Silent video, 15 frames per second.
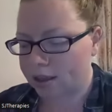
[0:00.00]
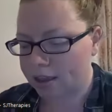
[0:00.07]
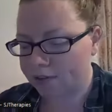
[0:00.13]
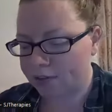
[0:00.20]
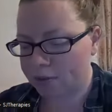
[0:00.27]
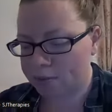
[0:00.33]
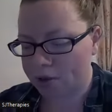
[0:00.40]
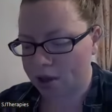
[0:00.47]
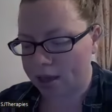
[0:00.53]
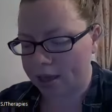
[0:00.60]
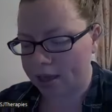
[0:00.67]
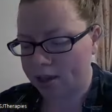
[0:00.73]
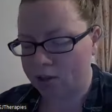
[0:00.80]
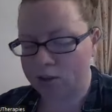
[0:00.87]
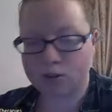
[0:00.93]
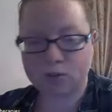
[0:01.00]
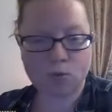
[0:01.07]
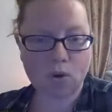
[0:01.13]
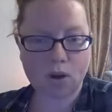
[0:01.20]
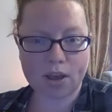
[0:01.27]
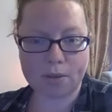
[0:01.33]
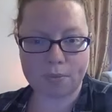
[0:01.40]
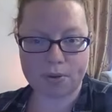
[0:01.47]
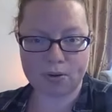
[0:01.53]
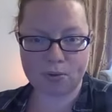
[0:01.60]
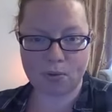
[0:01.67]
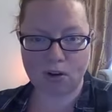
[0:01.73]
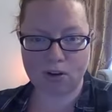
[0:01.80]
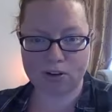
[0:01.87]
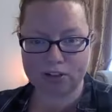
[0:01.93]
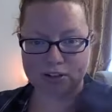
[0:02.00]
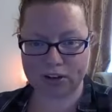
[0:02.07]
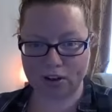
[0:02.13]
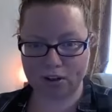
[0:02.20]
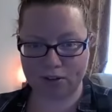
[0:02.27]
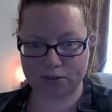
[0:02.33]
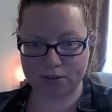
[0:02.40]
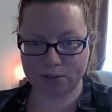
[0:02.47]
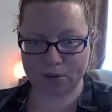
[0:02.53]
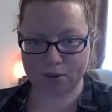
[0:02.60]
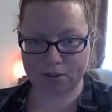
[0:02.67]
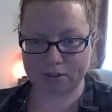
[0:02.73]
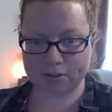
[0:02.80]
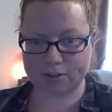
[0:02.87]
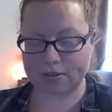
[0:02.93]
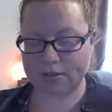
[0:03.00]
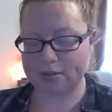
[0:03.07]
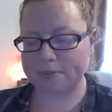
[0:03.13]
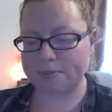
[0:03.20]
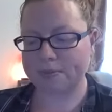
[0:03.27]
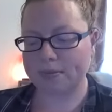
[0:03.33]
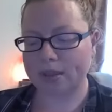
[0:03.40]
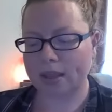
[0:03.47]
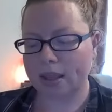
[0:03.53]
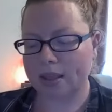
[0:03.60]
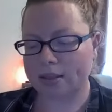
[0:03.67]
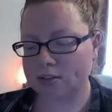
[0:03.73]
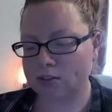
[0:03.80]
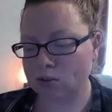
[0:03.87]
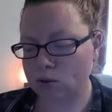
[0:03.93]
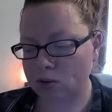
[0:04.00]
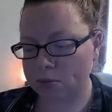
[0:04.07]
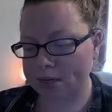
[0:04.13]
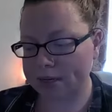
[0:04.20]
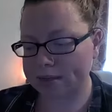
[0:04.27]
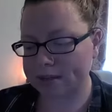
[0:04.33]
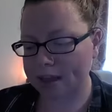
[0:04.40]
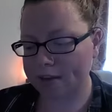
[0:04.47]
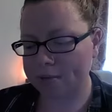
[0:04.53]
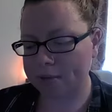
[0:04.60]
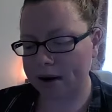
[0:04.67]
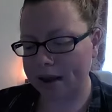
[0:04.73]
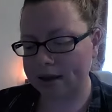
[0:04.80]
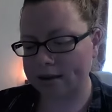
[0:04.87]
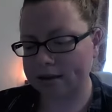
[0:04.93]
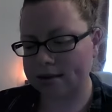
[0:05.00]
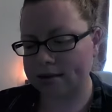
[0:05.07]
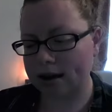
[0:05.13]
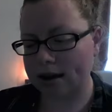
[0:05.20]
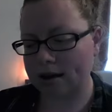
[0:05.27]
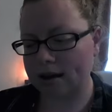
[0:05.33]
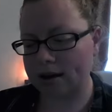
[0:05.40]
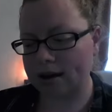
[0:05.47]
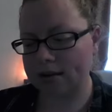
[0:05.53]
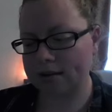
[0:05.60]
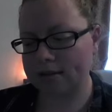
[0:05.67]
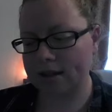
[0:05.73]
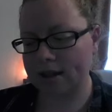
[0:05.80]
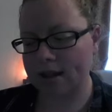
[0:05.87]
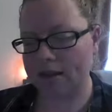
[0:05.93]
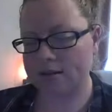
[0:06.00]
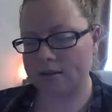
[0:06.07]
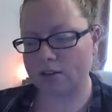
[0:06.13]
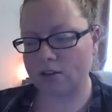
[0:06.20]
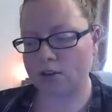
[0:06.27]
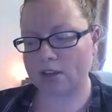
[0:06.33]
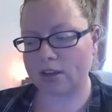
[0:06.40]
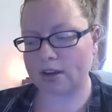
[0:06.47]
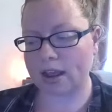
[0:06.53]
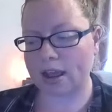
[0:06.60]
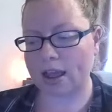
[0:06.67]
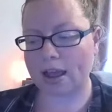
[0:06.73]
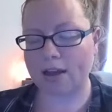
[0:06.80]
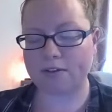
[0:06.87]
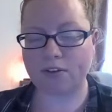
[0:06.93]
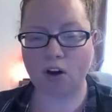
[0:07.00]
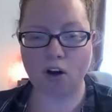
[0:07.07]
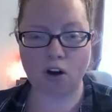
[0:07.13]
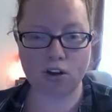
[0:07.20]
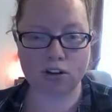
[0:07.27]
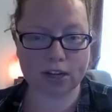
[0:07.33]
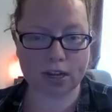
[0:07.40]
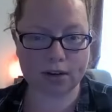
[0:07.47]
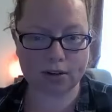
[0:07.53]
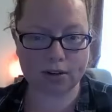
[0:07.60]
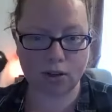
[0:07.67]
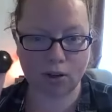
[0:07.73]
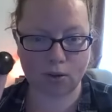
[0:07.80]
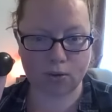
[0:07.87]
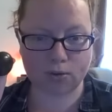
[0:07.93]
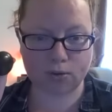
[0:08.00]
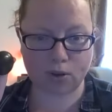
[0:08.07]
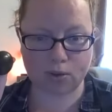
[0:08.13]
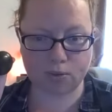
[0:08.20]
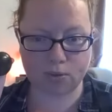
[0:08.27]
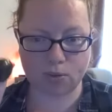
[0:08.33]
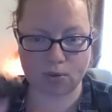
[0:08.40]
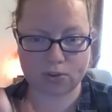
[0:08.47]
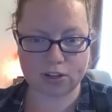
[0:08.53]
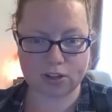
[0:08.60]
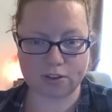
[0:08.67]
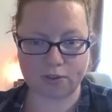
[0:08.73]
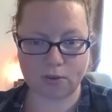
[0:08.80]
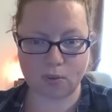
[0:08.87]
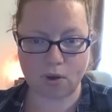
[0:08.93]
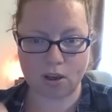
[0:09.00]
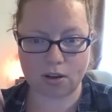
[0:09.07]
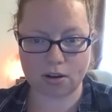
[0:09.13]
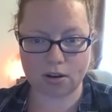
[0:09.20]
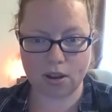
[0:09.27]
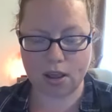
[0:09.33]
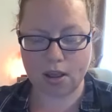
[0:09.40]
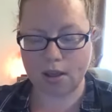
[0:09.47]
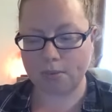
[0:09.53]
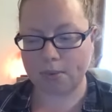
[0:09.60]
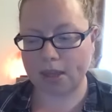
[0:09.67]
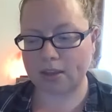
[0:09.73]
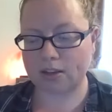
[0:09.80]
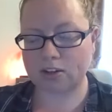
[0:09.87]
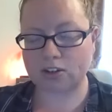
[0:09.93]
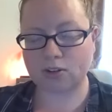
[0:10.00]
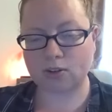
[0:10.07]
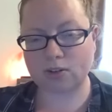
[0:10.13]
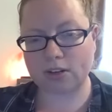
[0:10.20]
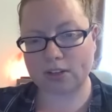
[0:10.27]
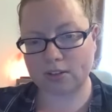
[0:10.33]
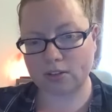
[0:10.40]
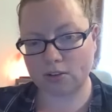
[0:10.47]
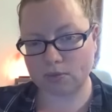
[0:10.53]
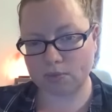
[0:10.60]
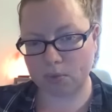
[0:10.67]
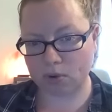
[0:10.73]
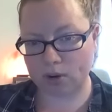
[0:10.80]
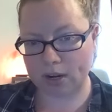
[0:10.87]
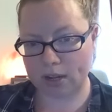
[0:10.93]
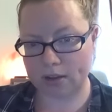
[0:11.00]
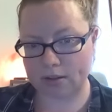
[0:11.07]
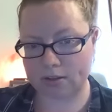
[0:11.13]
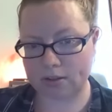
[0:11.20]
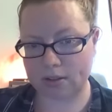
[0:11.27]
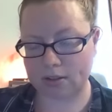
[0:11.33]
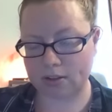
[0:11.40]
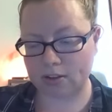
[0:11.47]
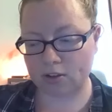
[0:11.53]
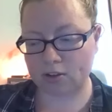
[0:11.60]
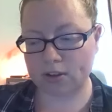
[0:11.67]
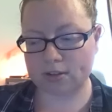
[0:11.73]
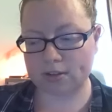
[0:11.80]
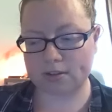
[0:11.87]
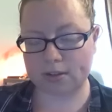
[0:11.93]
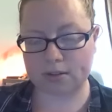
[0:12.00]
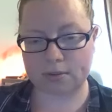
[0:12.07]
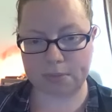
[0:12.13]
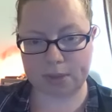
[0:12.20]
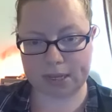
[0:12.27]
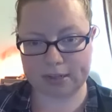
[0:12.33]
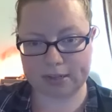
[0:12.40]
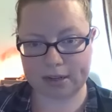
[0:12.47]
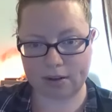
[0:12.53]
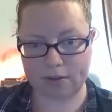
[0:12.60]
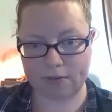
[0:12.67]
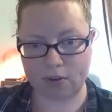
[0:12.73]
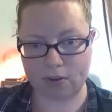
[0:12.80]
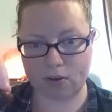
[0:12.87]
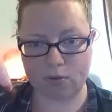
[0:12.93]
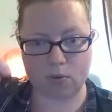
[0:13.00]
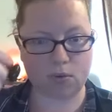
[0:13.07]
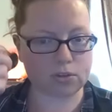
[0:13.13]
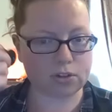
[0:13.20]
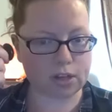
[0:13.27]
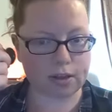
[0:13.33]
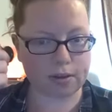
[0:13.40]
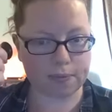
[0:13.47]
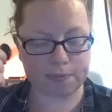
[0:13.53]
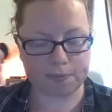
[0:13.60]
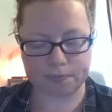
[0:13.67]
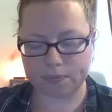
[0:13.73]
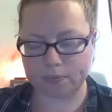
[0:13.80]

Give them a good wipe and a wash afterwards. Store them in a safe place. And like I said, you can have hot and cold, hot water for one, making sure that it's not boiling so that you can still pick it out of the hot water.